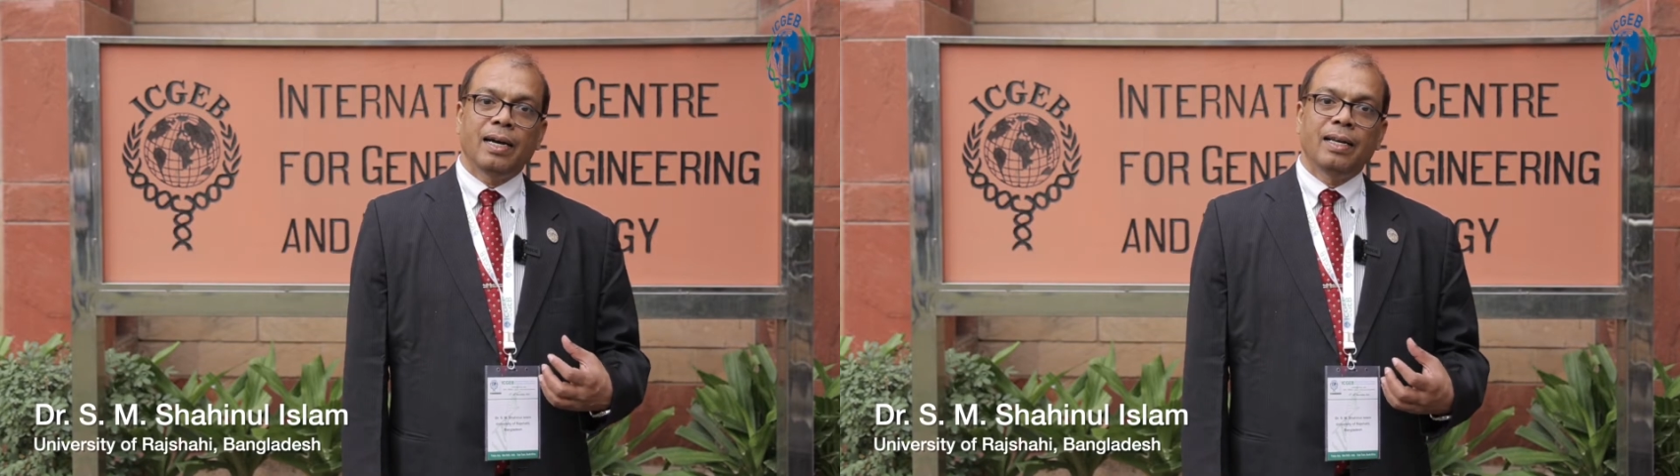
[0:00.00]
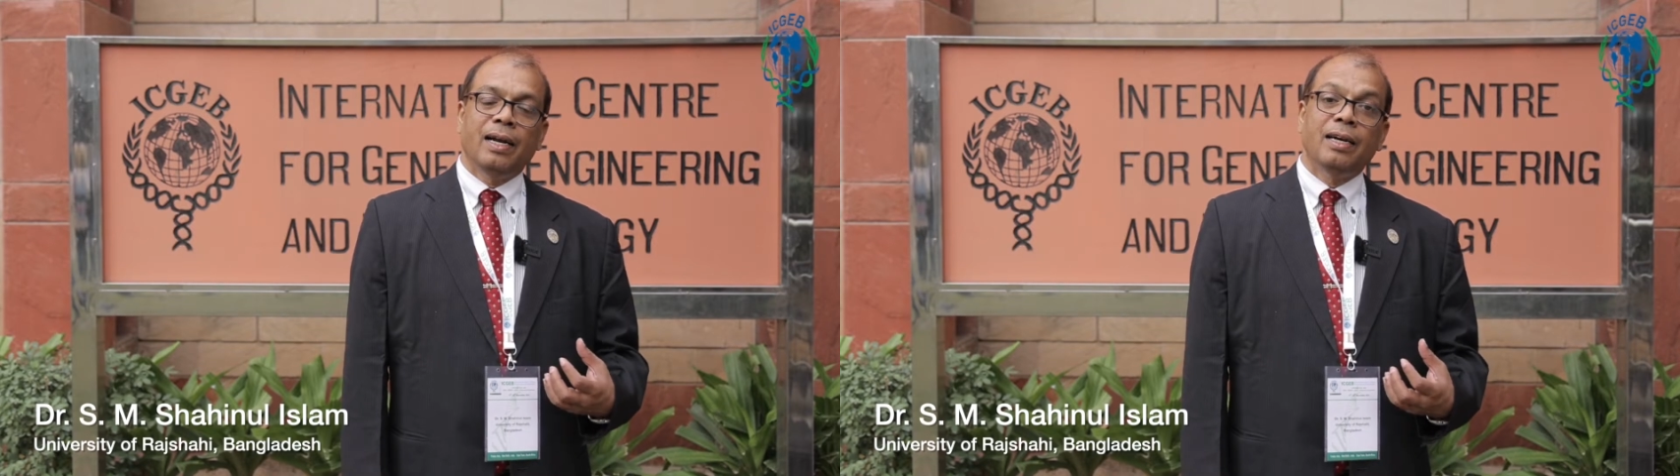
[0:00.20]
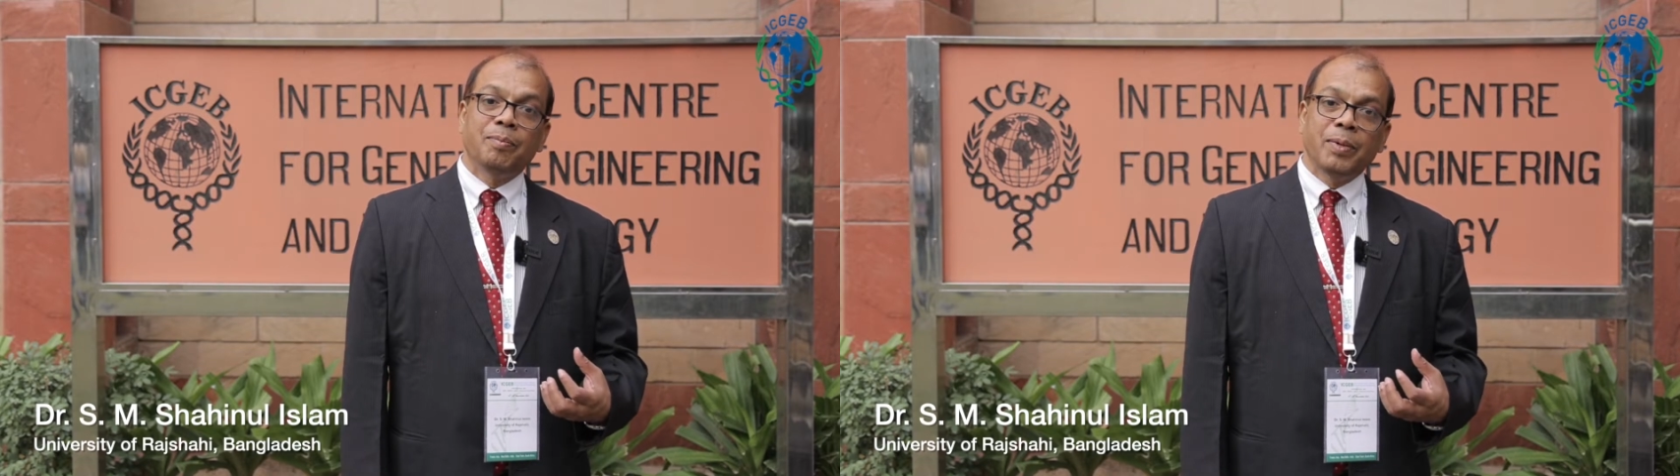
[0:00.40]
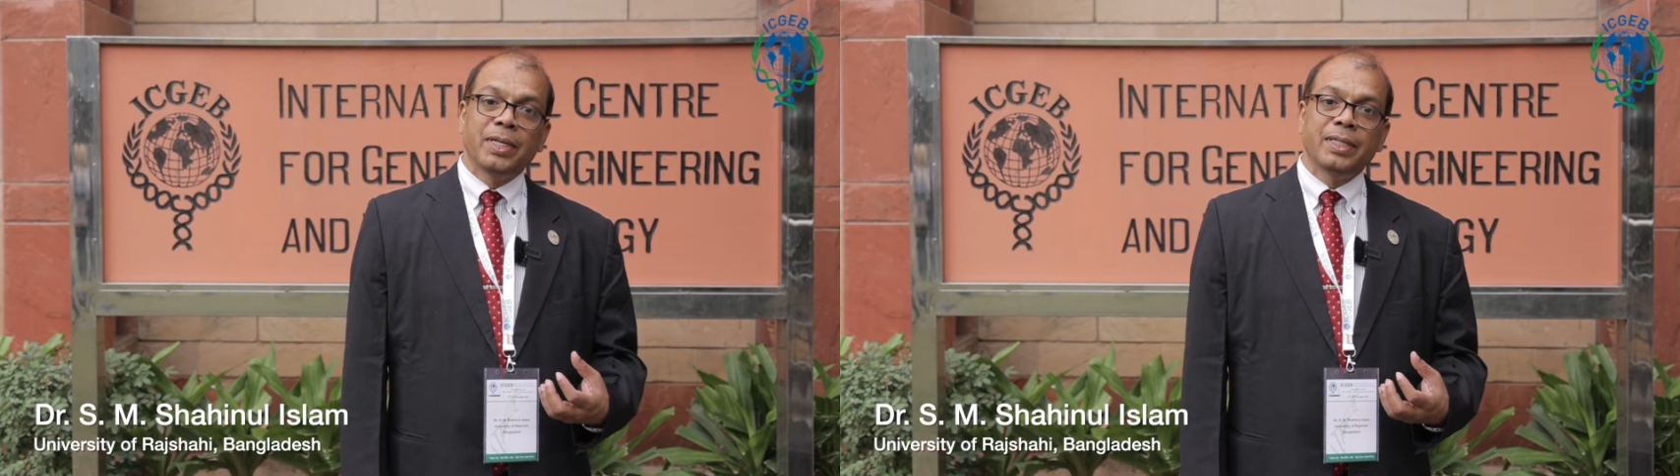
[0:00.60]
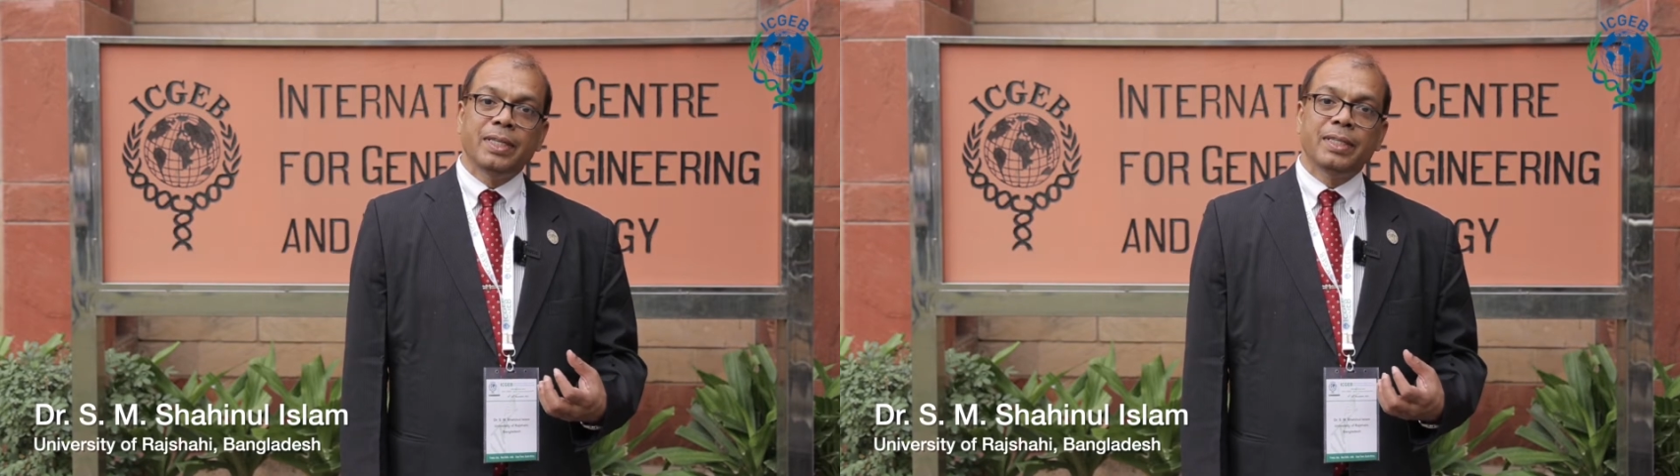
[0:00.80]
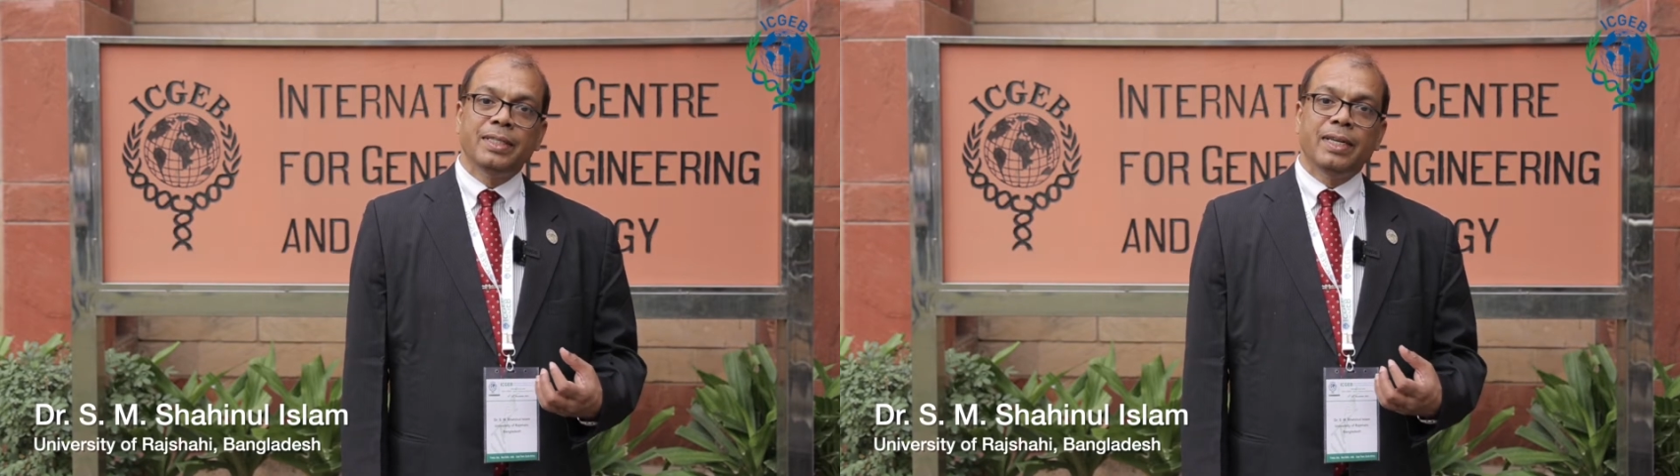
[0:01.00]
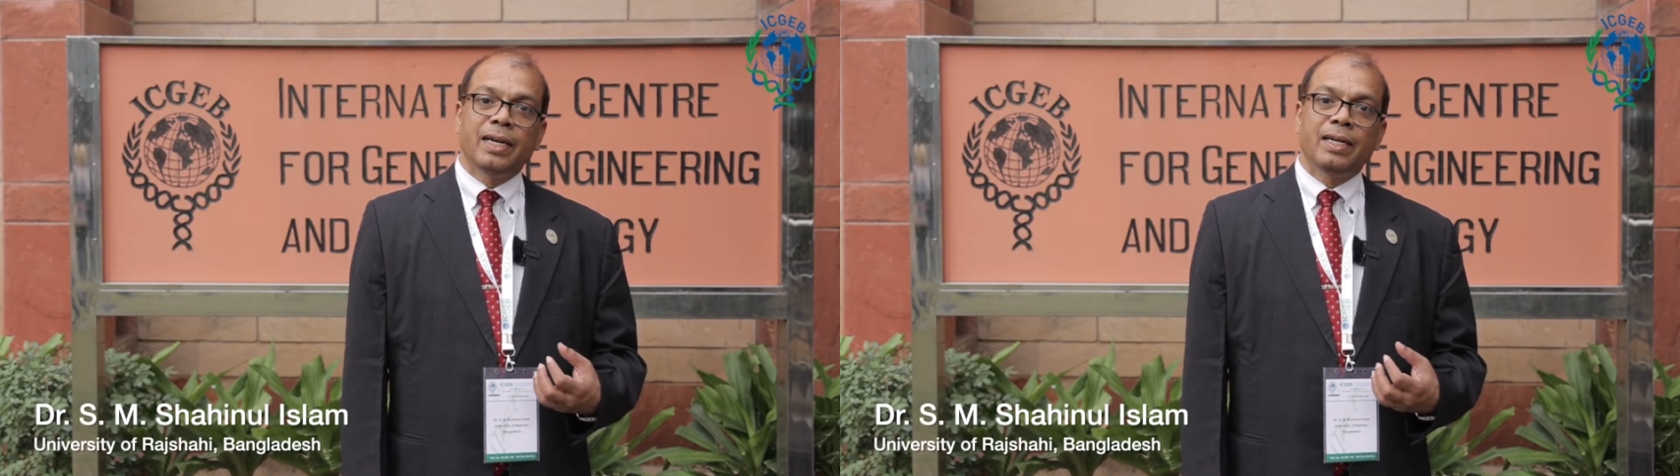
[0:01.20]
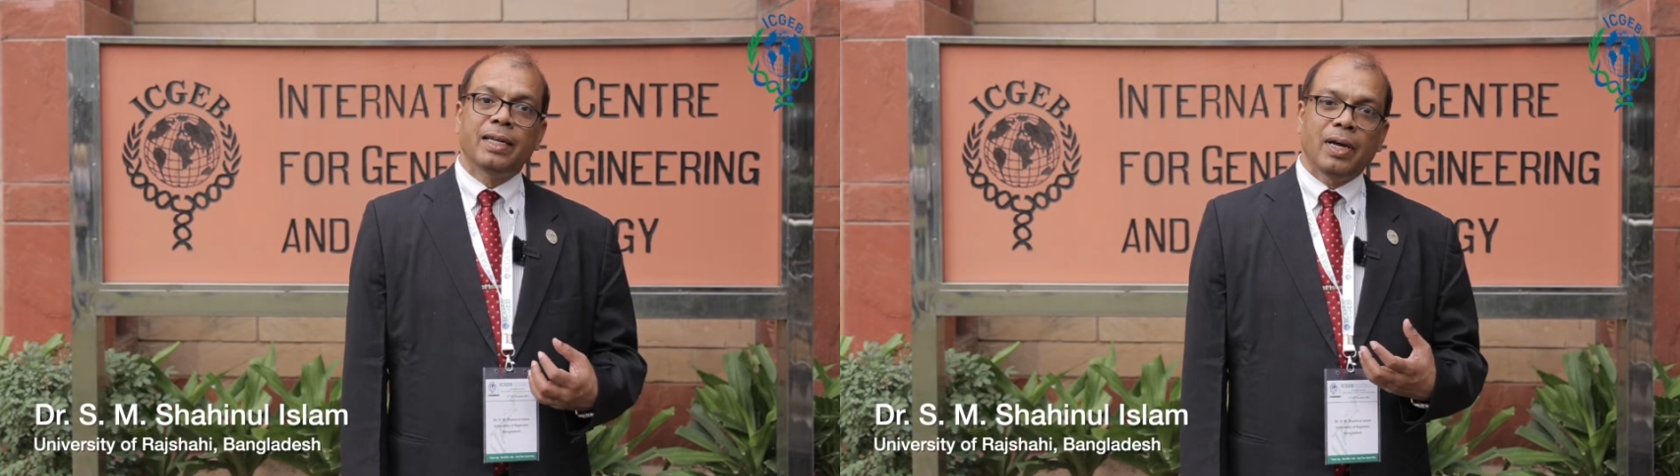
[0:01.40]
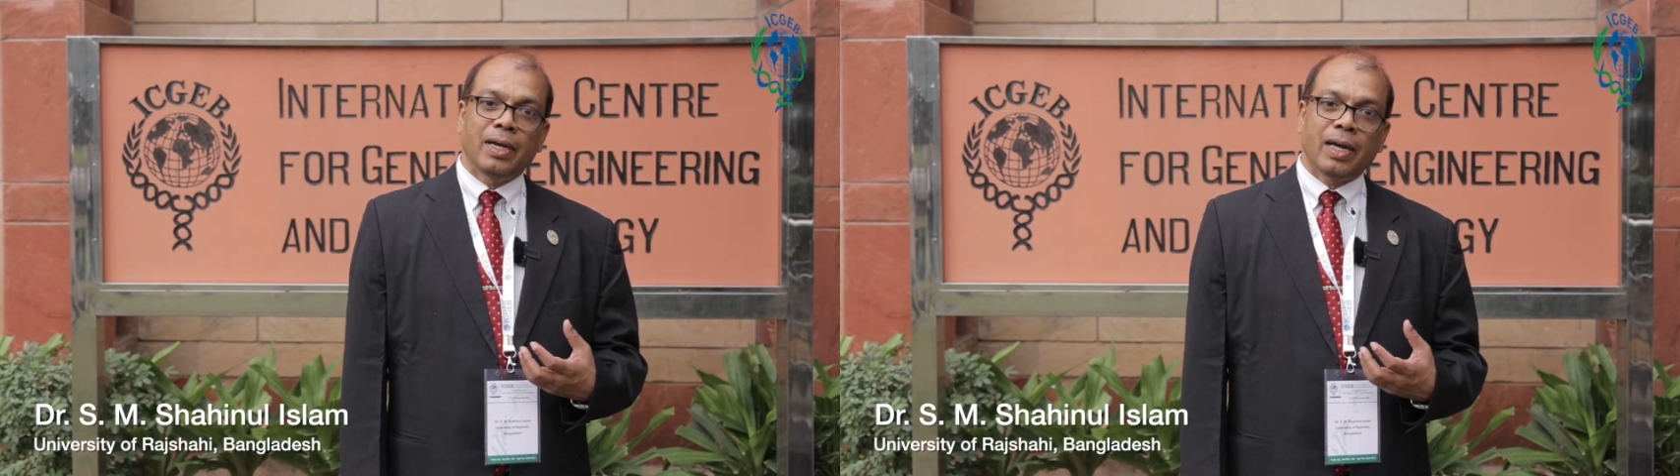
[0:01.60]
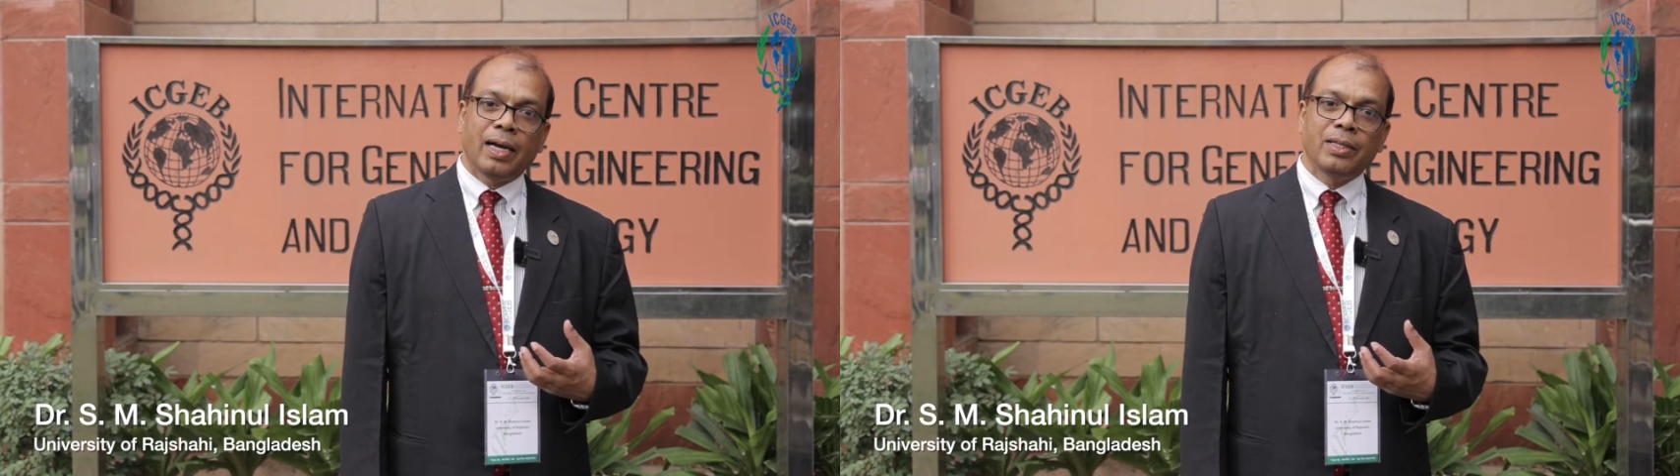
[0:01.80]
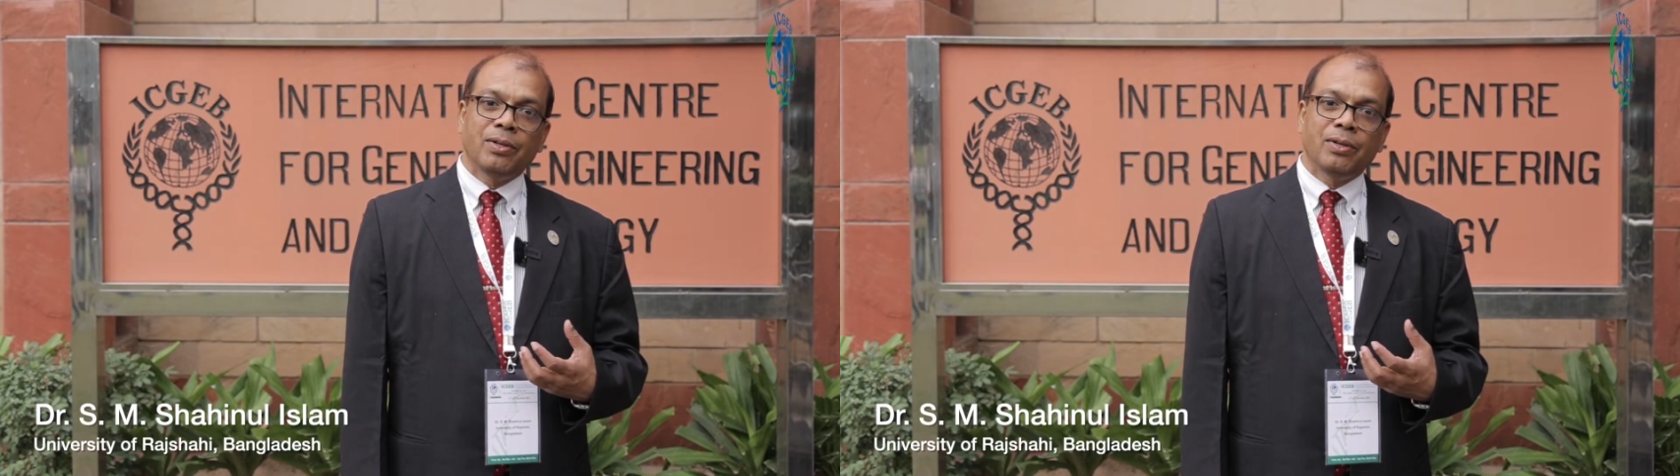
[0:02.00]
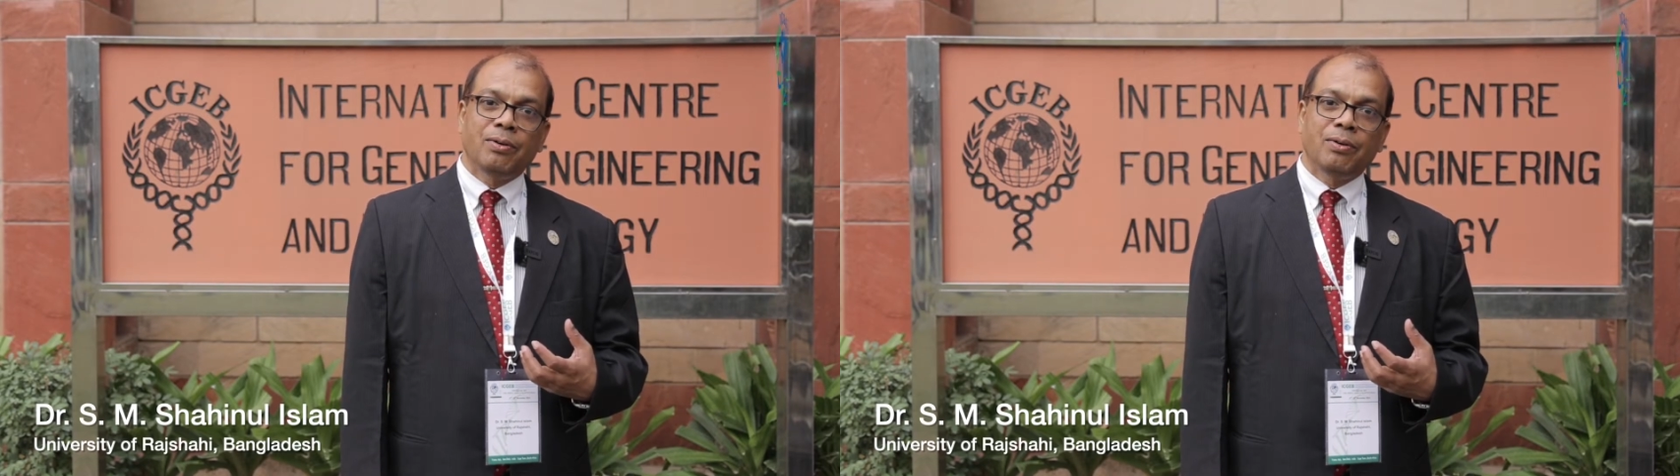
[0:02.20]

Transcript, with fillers: I learned many things here and I the,